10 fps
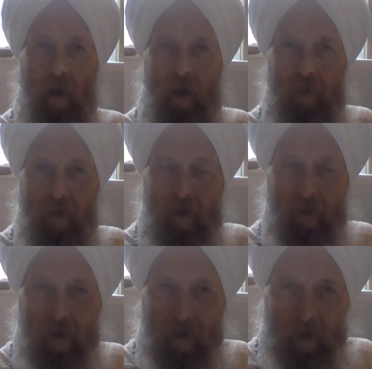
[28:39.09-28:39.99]
and then
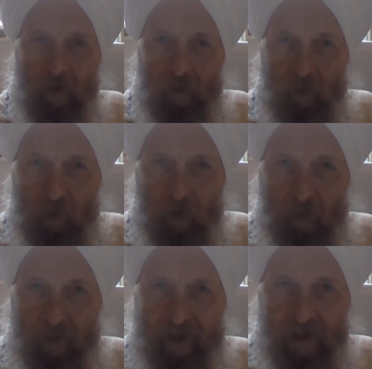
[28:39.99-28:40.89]
do your
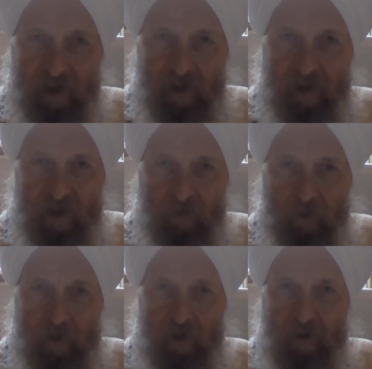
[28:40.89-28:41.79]
reductionist
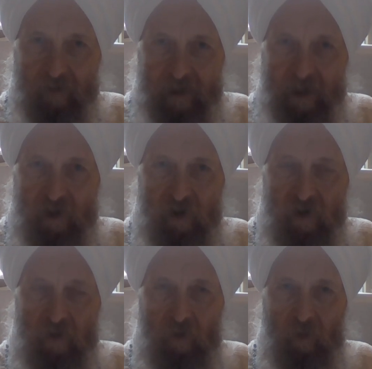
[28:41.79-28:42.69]
version of the teachings
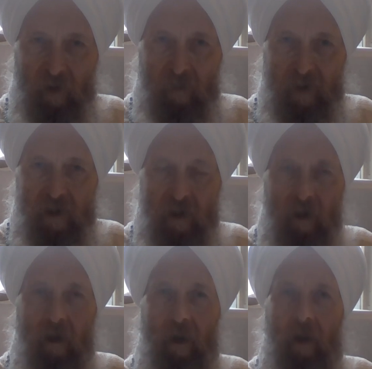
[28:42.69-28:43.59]
of Yogi Bhajan,